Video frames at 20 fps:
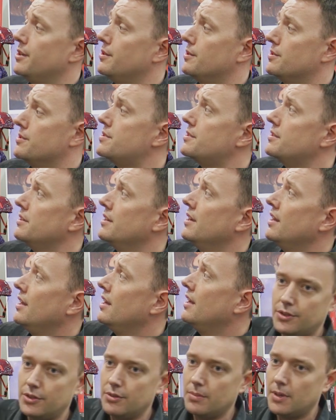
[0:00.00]
used.
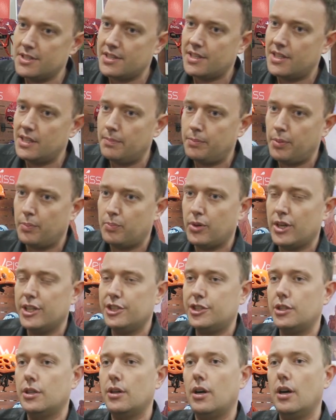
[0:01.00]
You must keep a
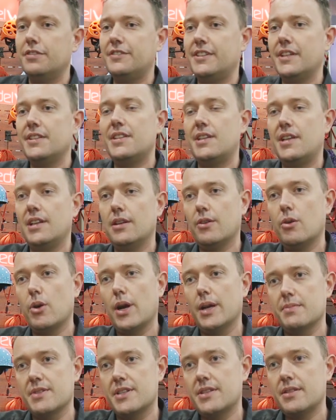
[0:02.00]
pressure of 10
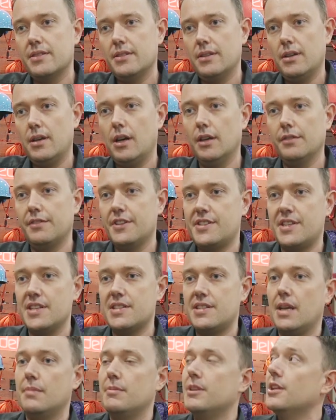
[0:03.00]
kilograms on the
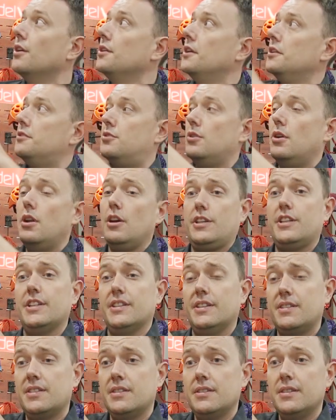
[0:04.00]
system in order to lock
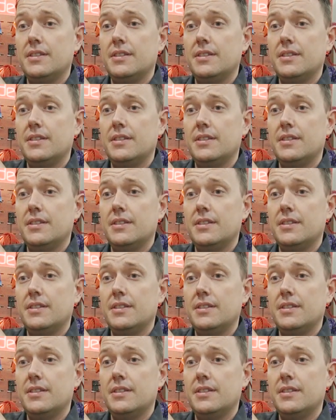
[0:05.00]
it.